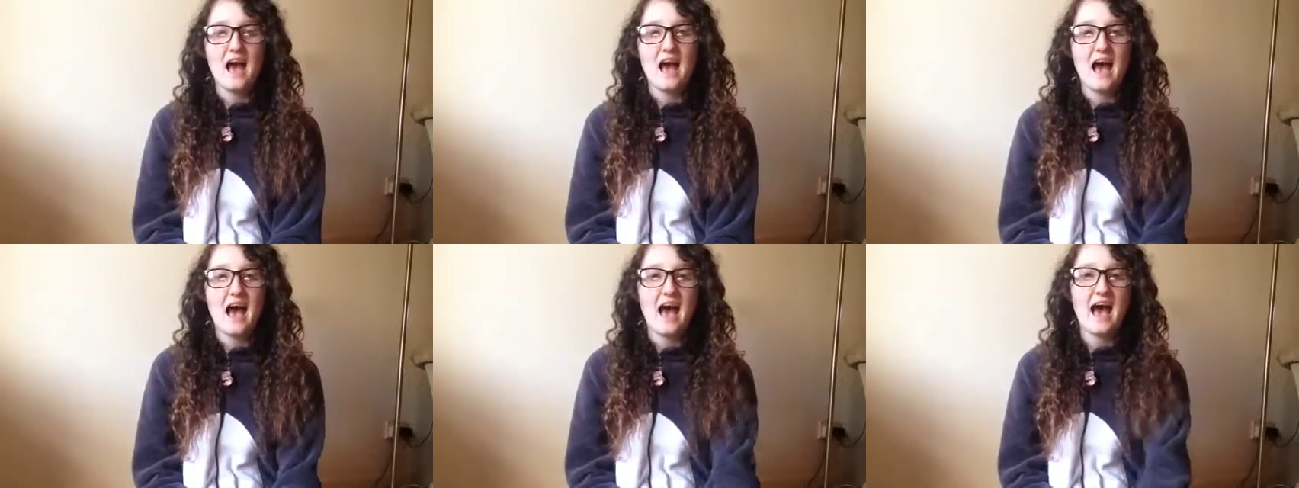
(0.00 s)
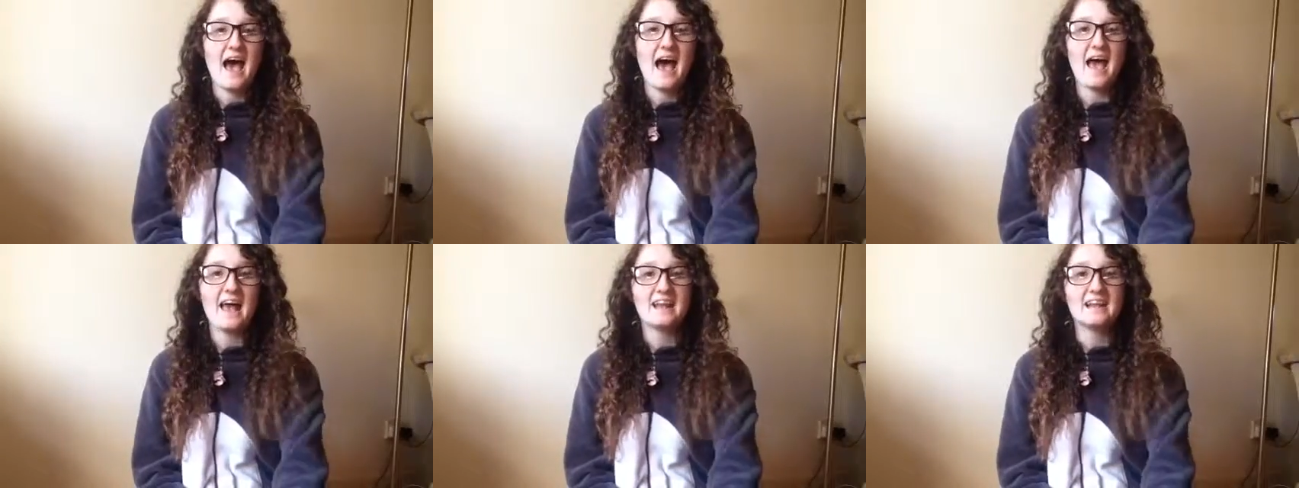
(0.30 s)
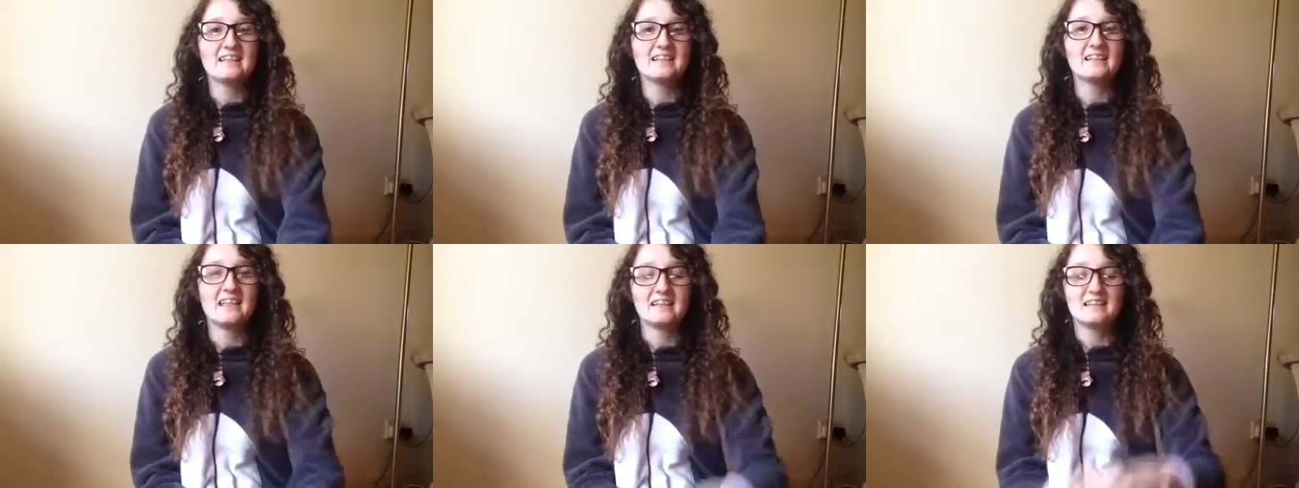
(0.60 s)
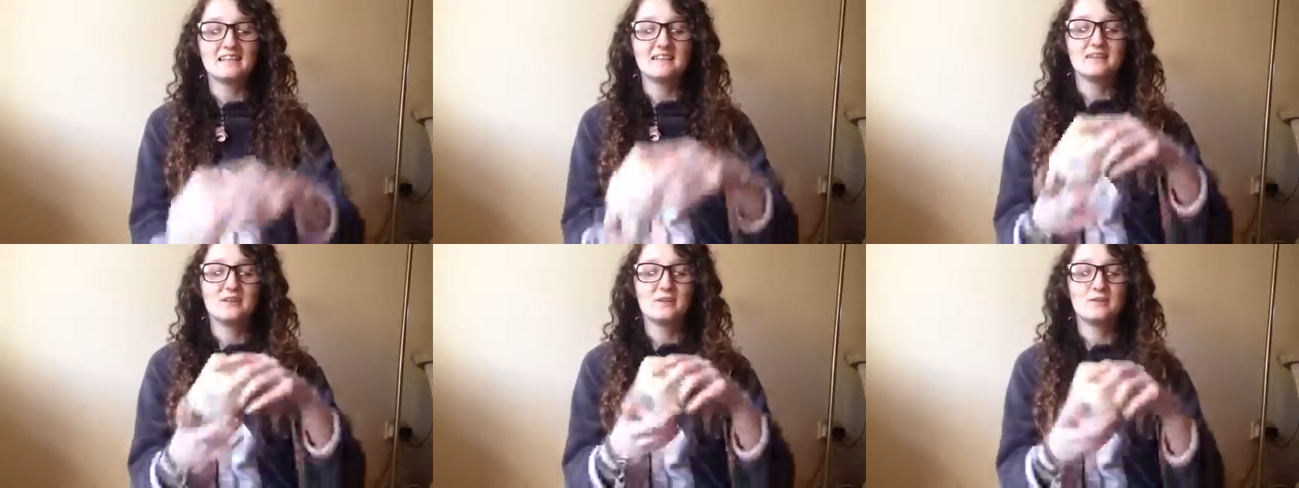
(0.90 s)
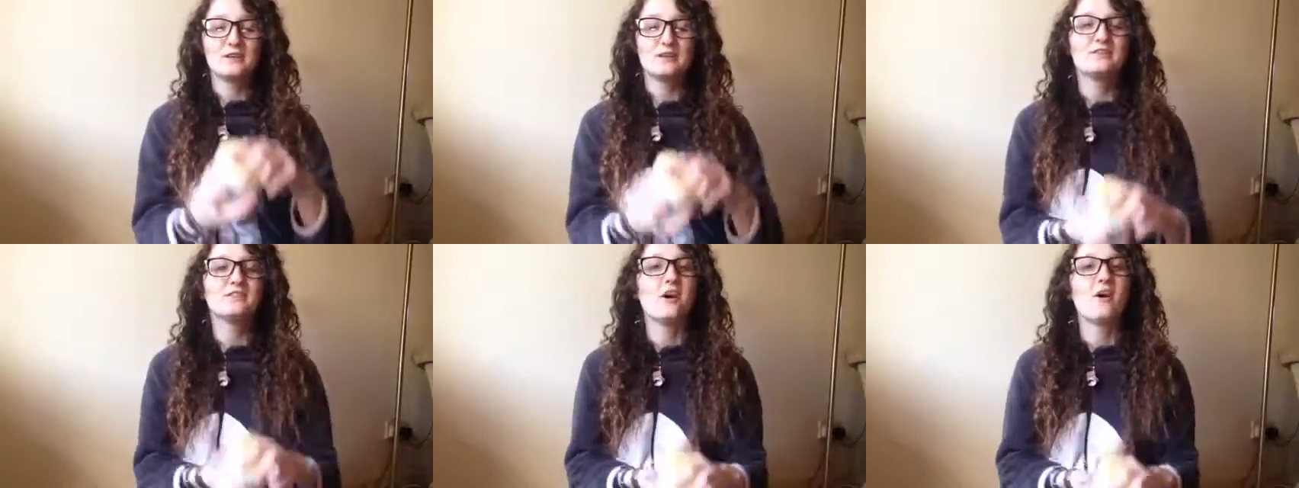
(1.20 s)
and this is
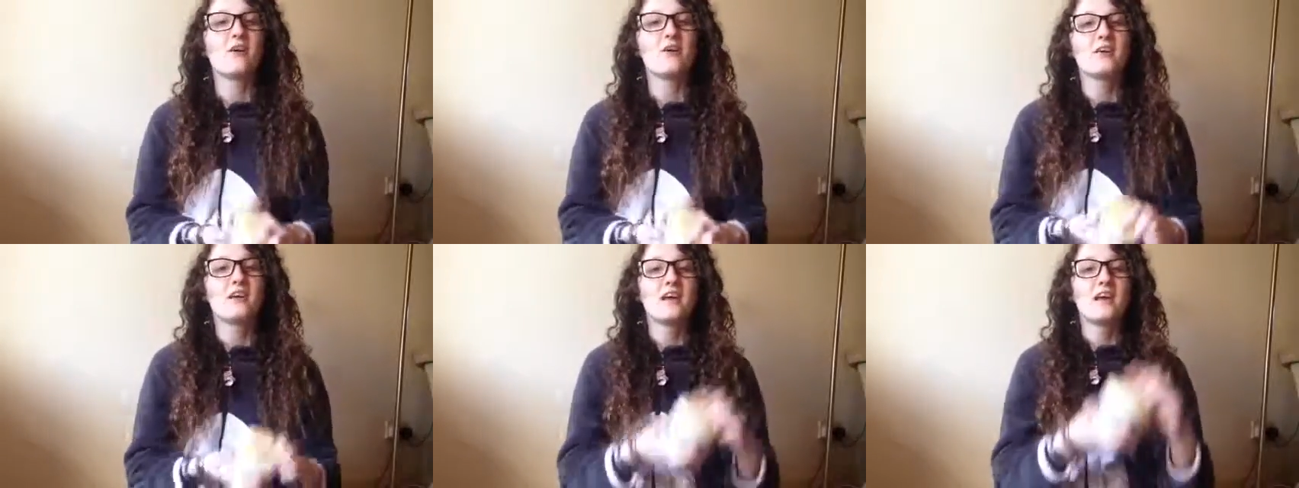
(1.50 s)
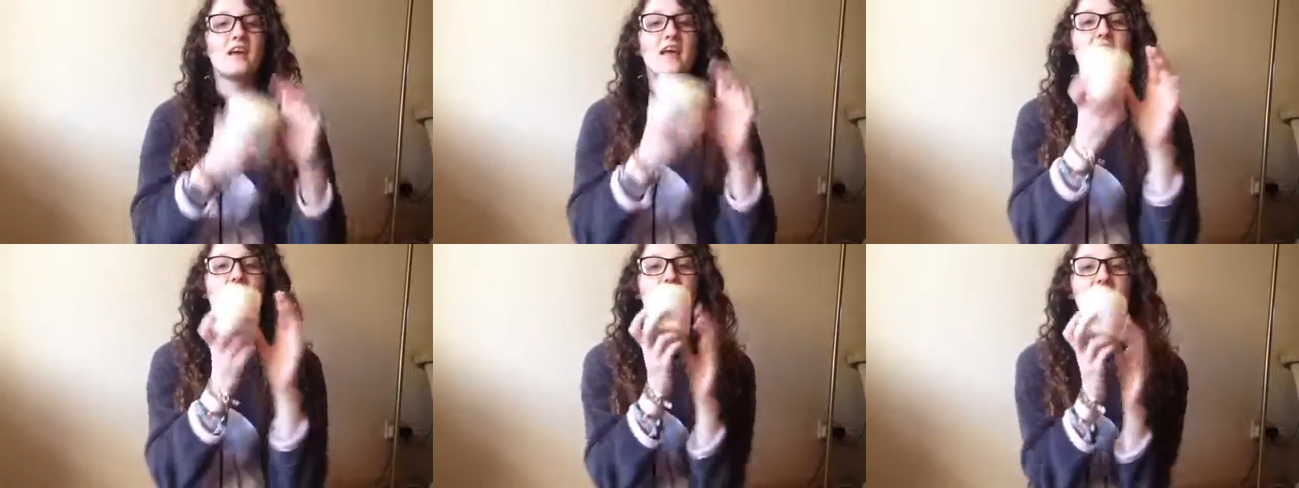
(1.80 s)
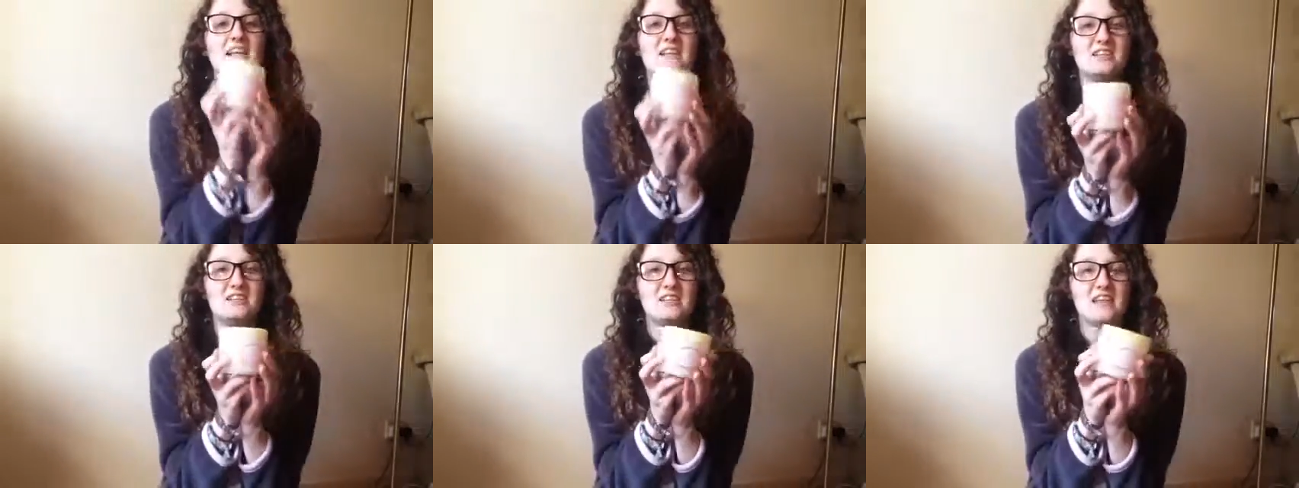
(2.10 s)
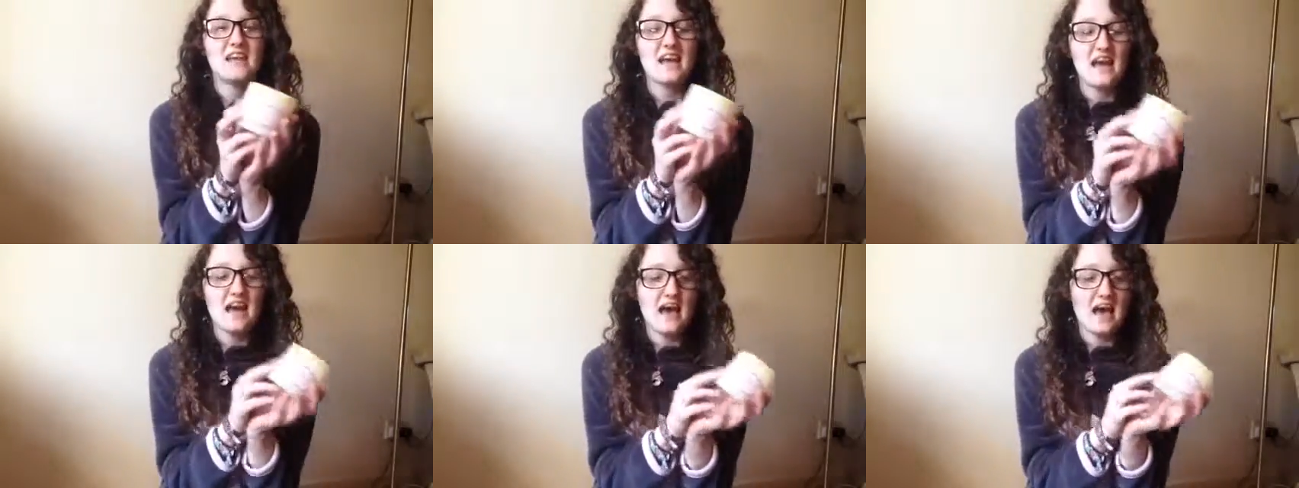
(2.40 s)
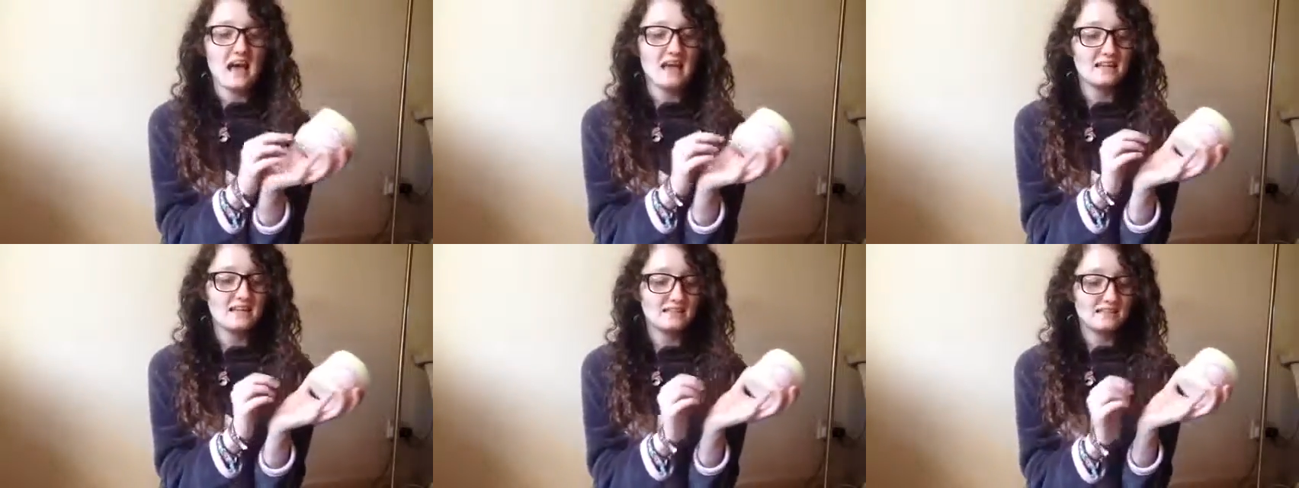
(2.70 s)
Zoe Sugg, and she
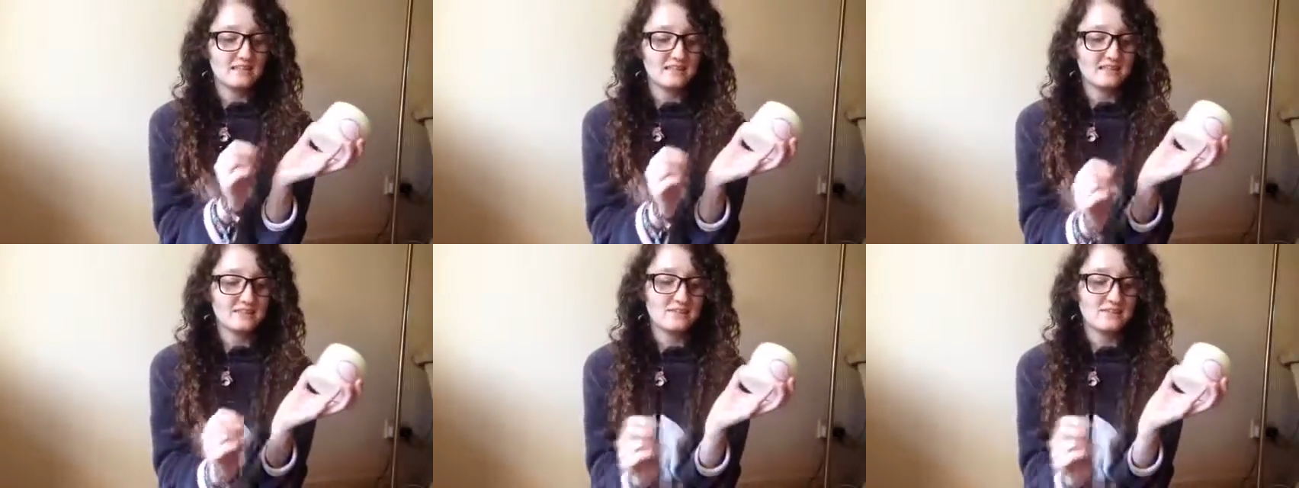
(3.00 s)
has